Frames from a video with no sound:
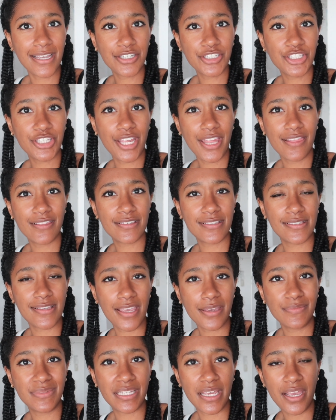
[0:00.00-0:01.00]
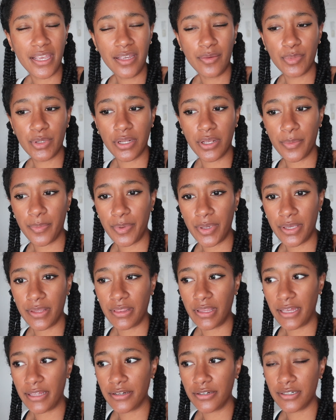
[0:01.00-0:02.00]
actually the same day, but a bit
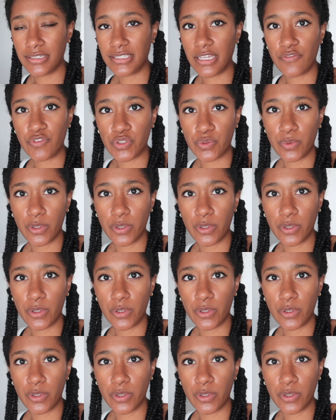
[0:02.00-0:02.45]
later, it's after